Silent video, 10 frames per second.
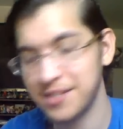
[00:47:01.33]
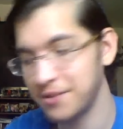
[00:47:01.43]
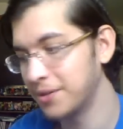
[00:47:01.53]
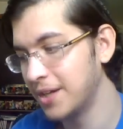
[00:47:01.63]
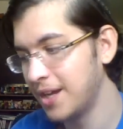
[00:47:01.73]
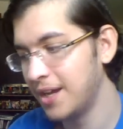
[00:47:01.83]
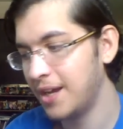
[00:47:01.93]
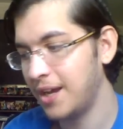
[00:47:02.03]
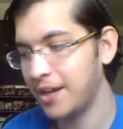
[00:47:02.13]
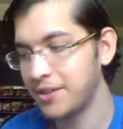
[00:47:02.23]
you.
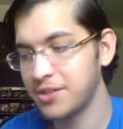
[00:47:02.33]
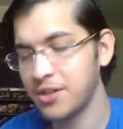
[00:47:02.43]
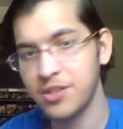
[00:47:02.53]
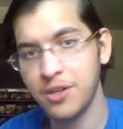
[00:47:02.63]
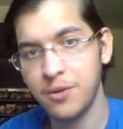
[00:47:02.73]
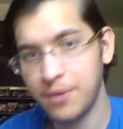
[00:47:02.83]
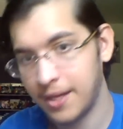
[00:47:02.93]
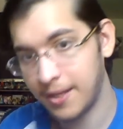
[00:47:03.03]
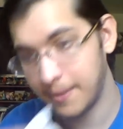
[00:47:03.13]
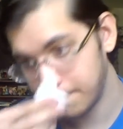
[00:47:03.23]
There's
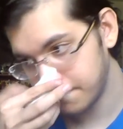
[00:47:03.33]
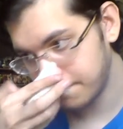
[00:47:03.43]
also